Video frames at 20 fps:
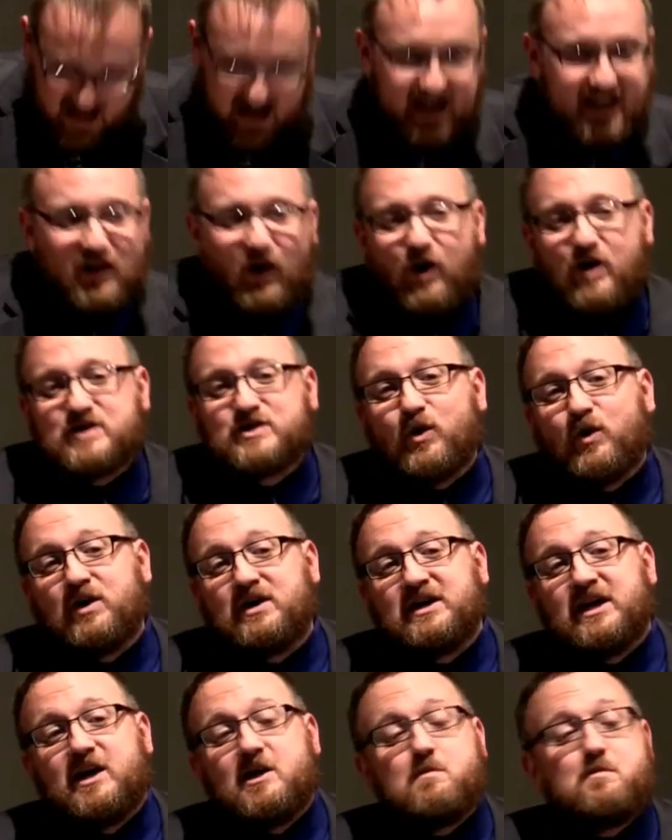and he calls
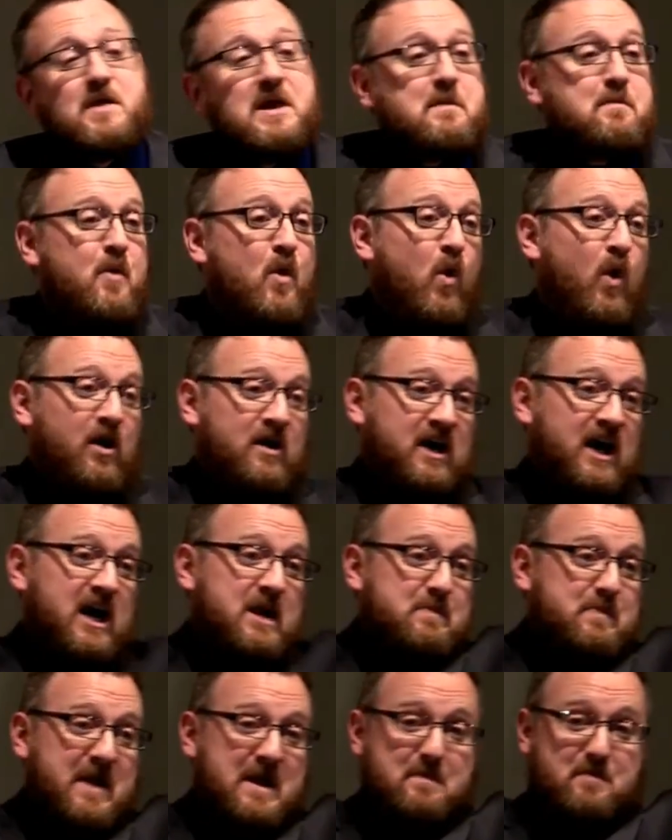ordinary people,
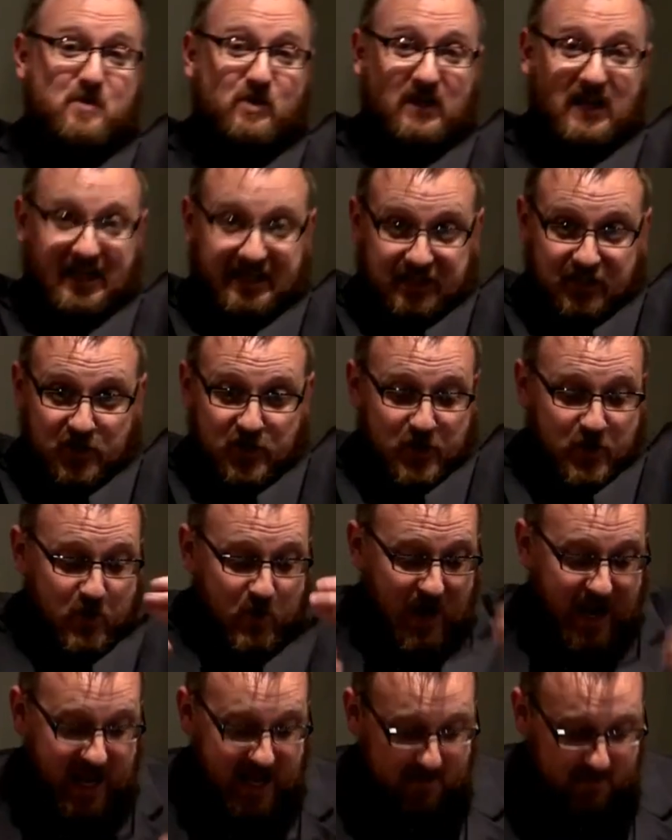ordinary people like
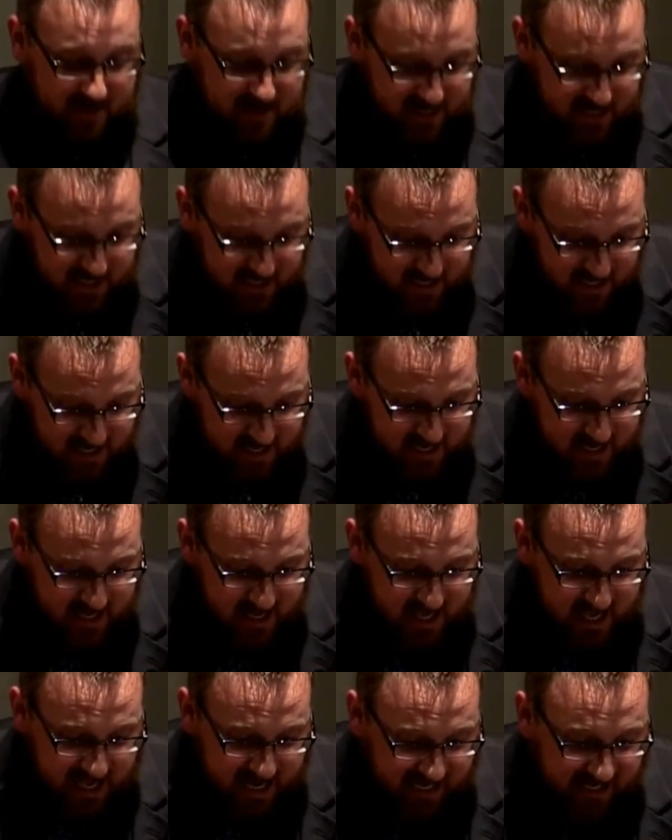you and me,
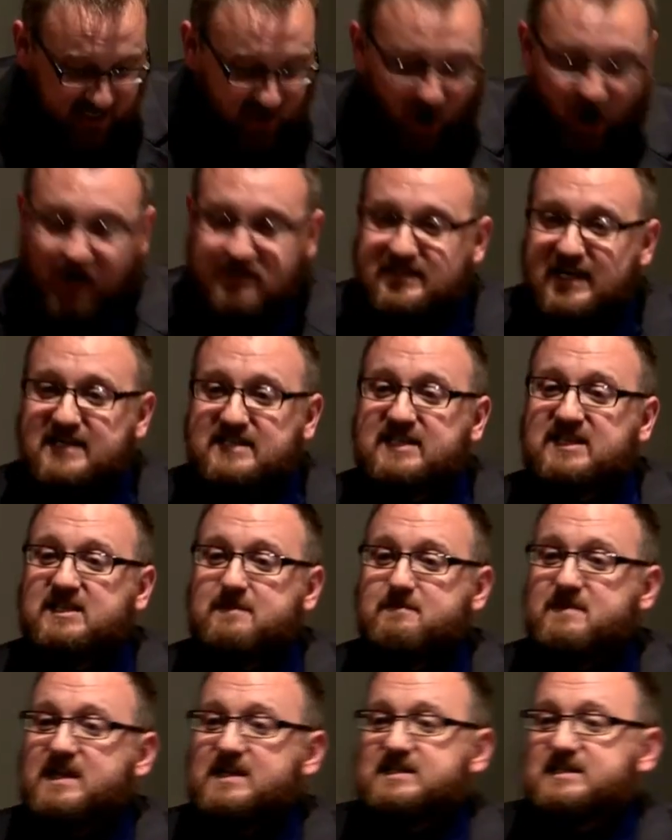and he calls us in
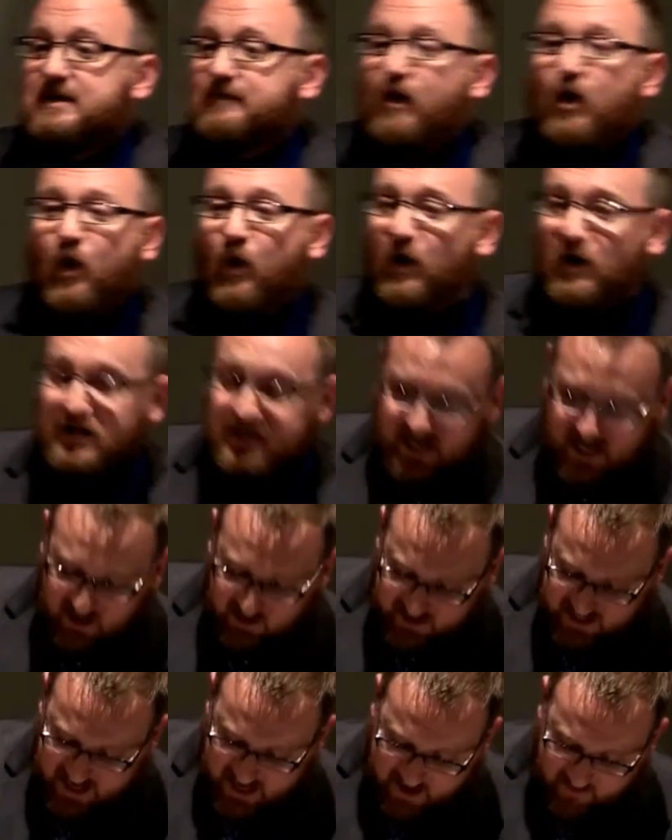the midst of our
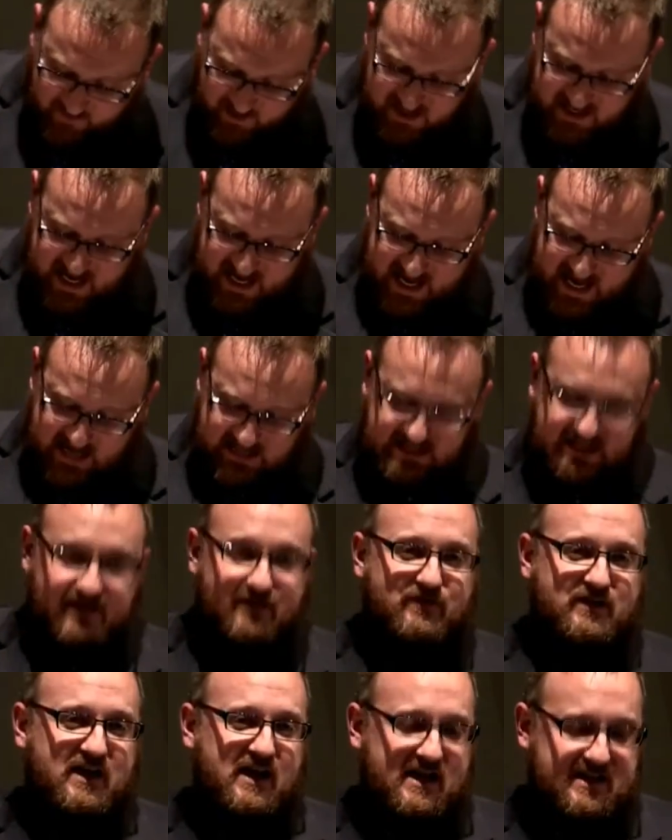ordinary, everyday
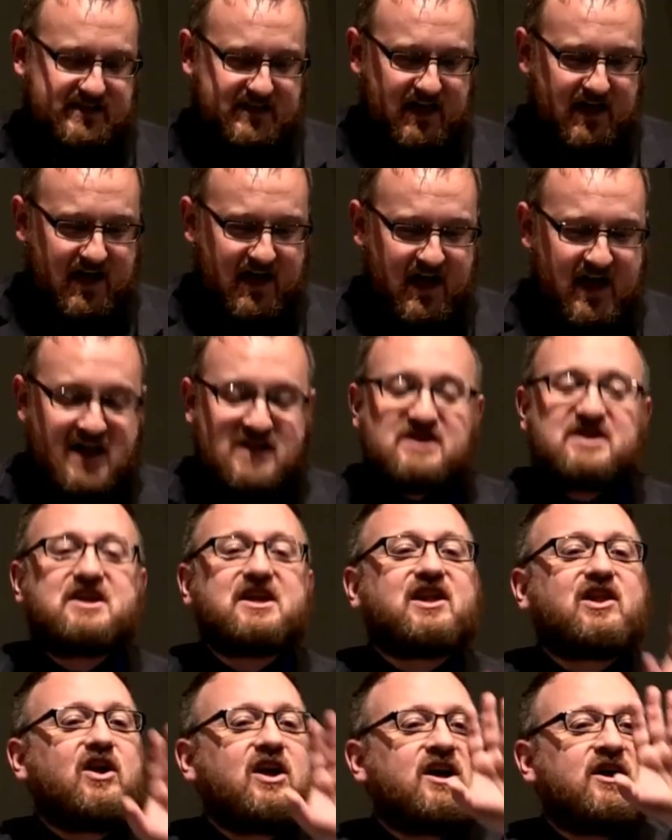activities to
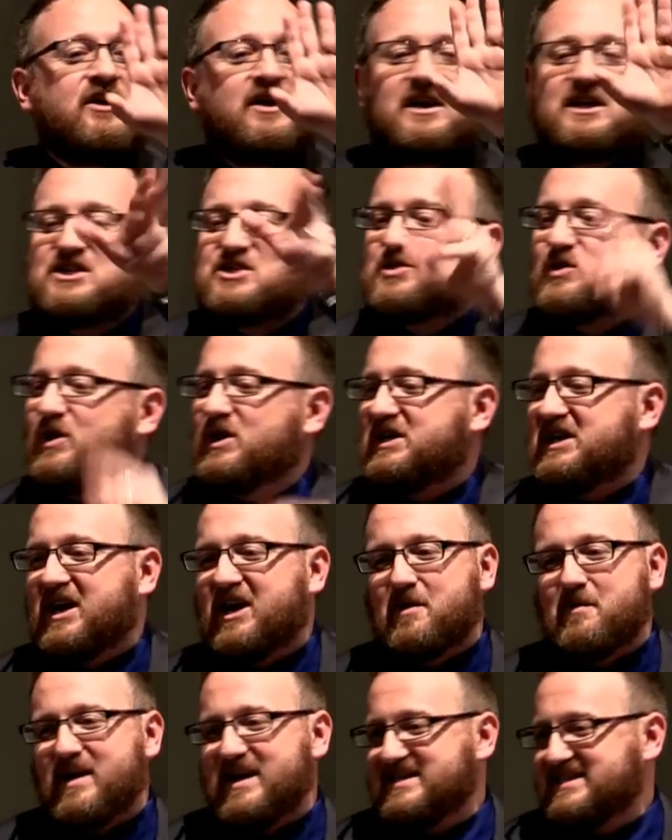declare an
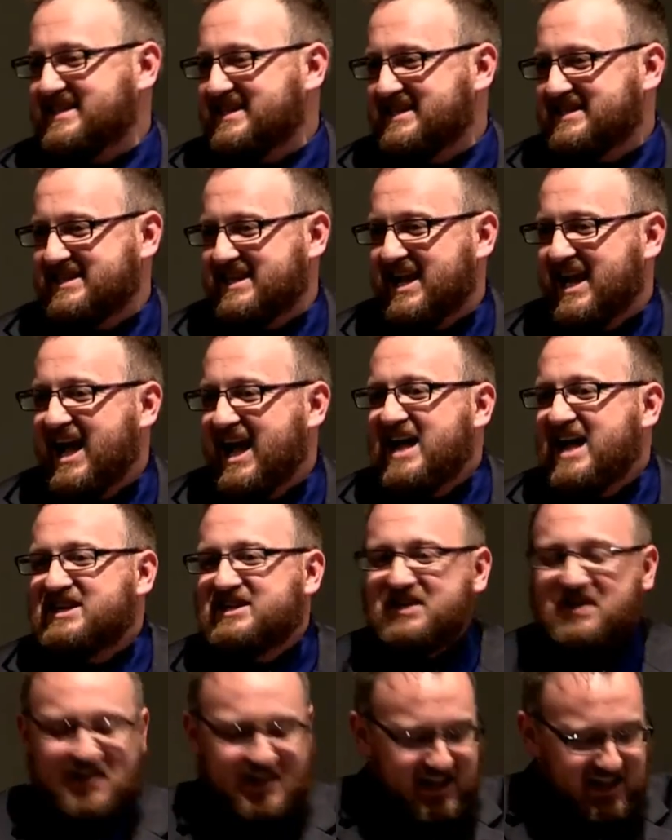extraordinary message,
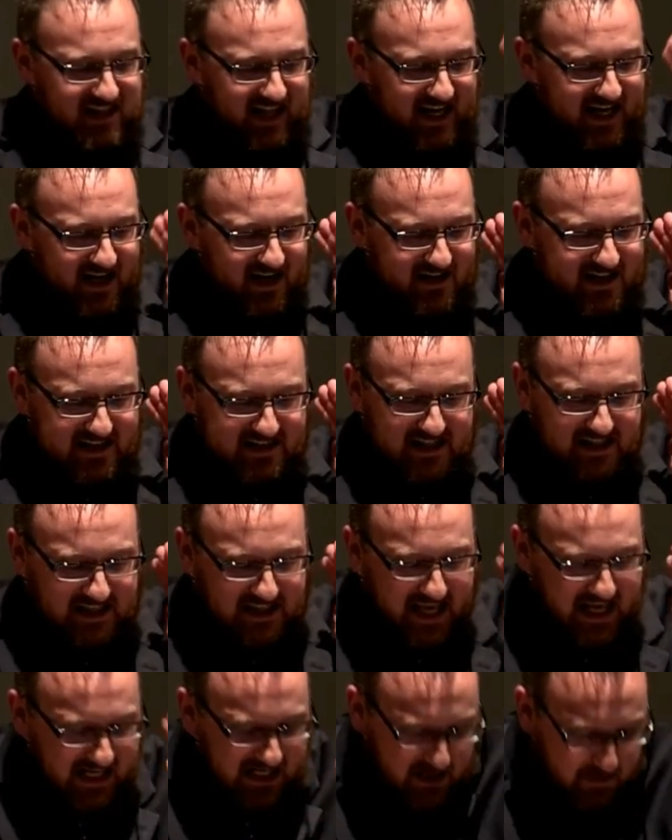to declare that the
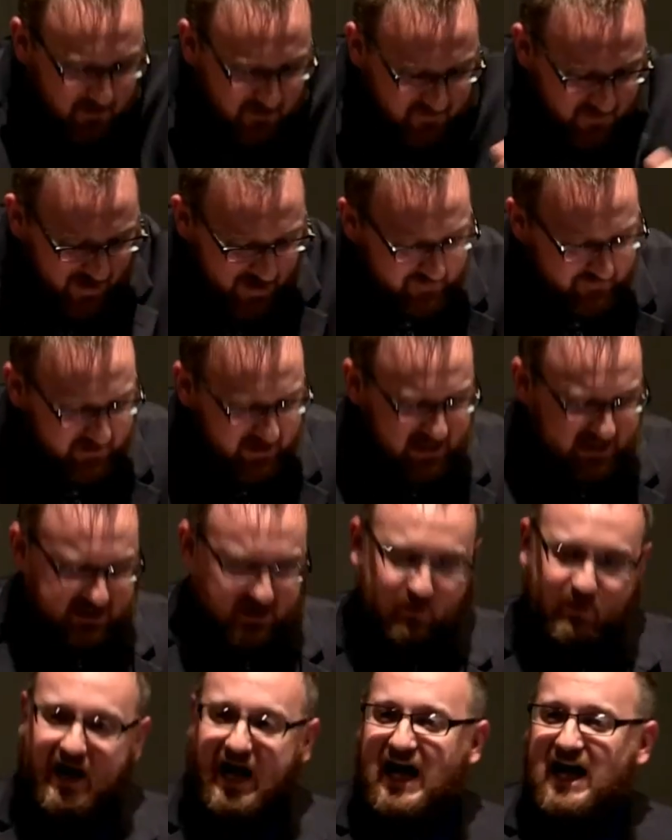kingdom of heaven
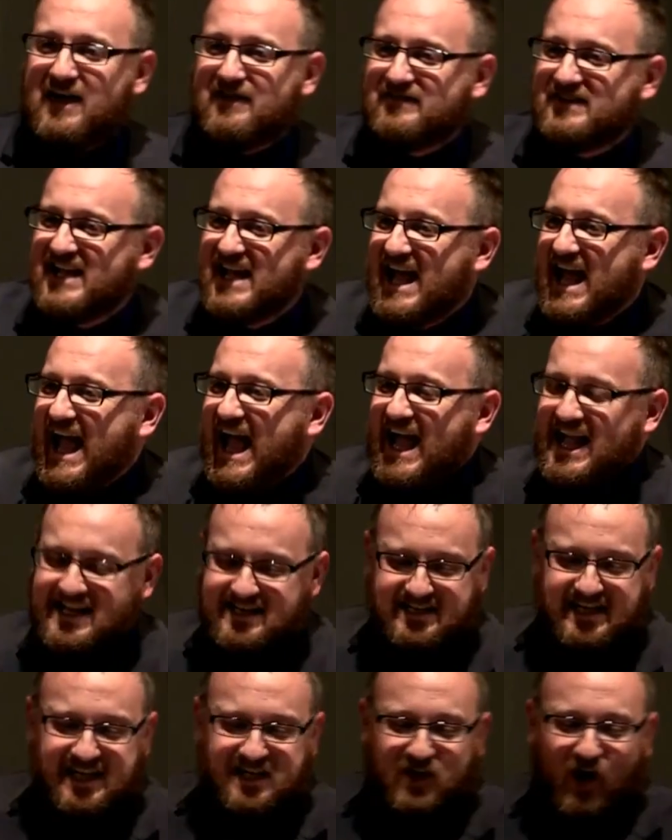has arrived,
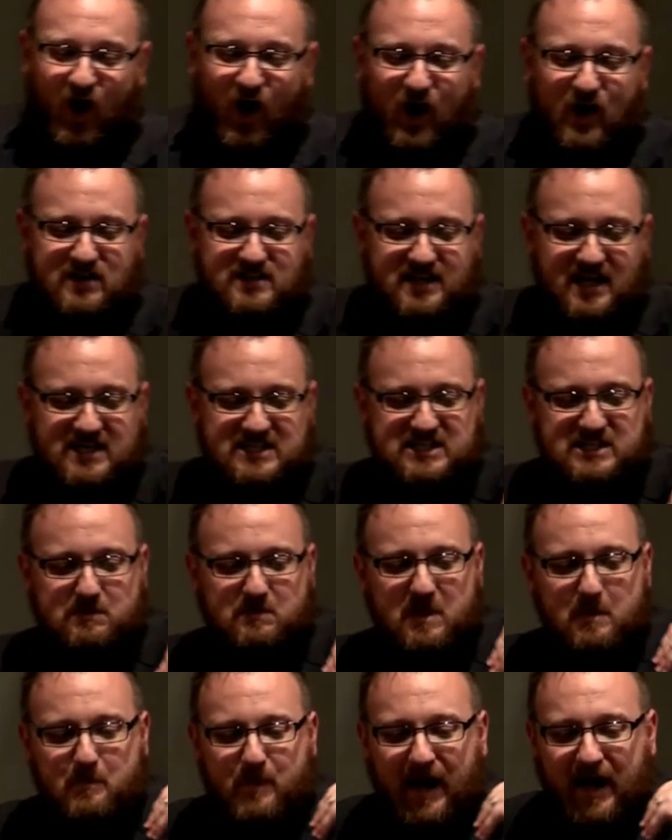and he calls us
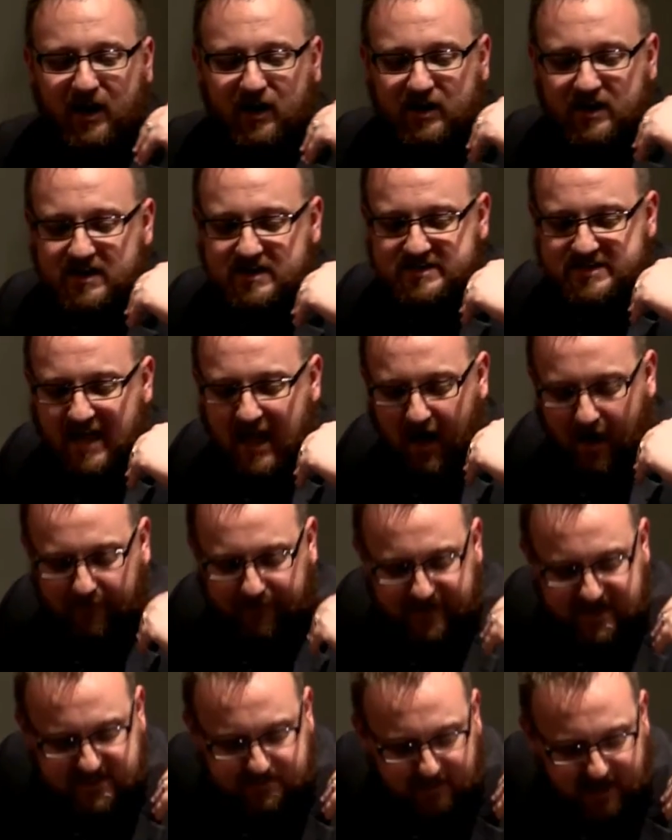to be bearers
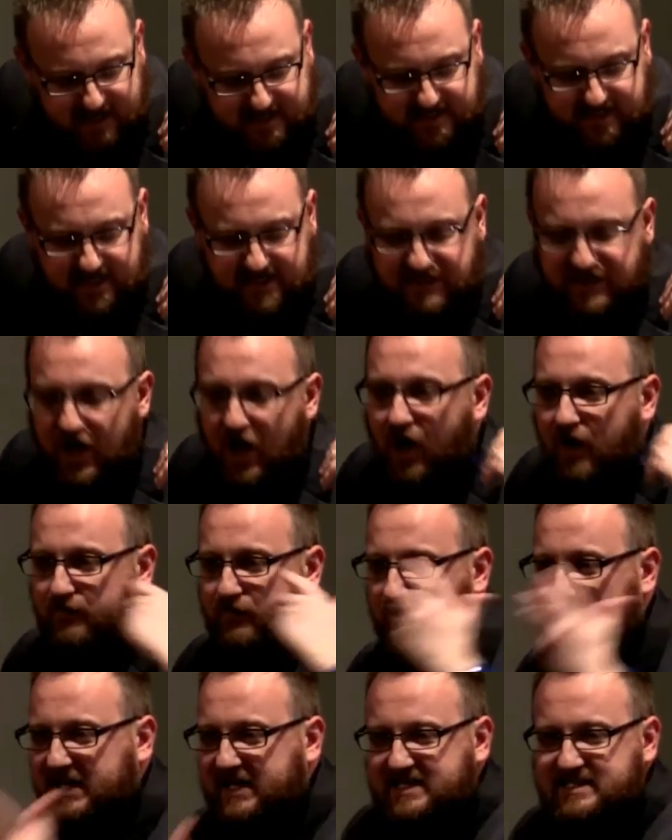of his message
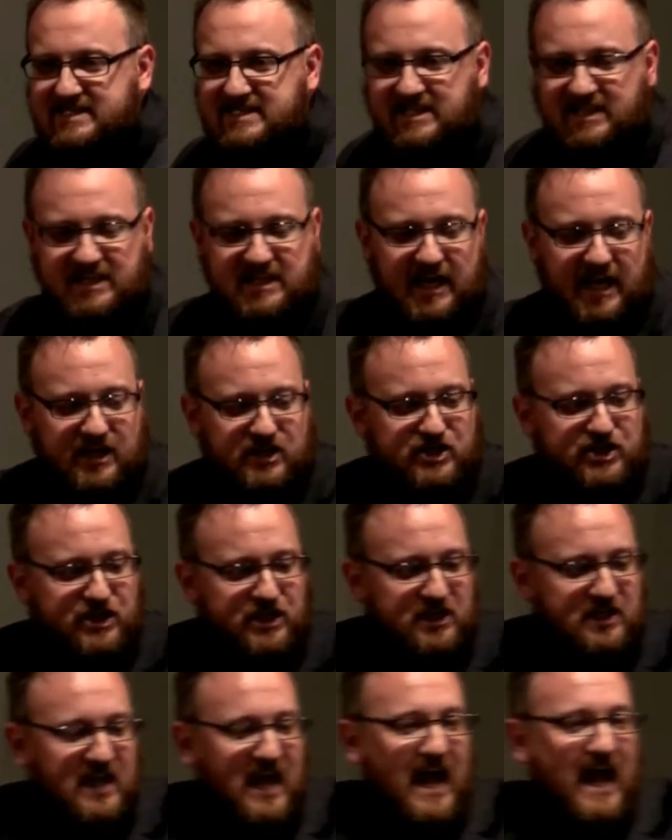of
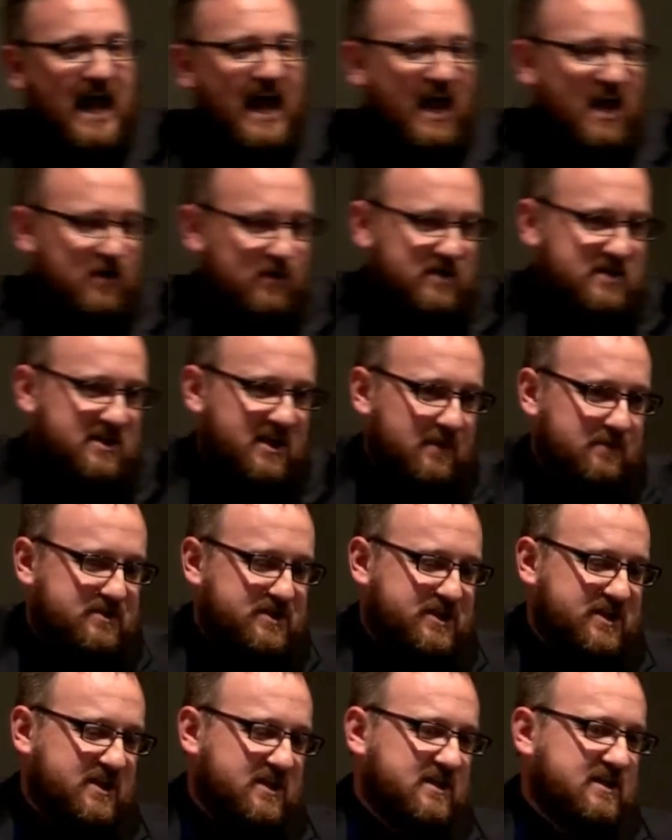reconciliation and
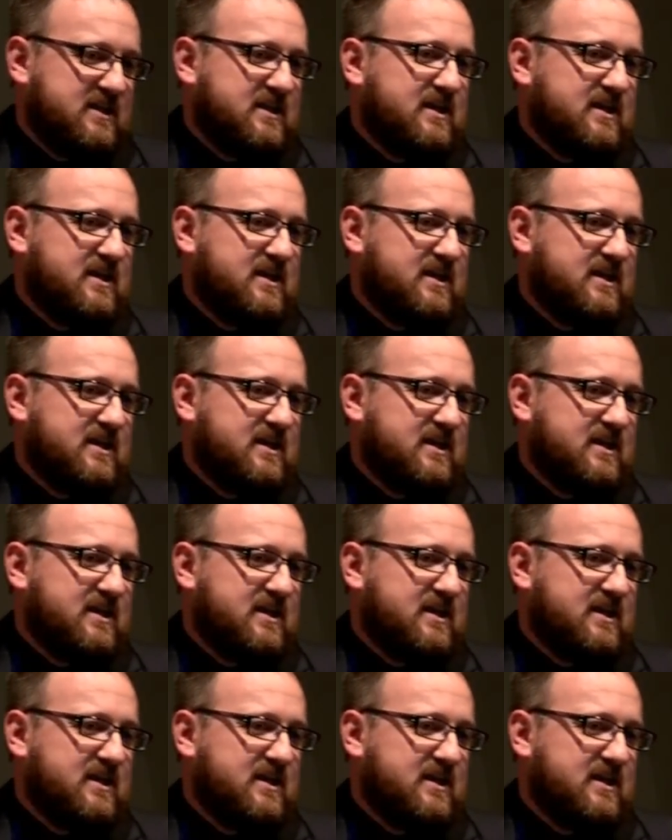redemption.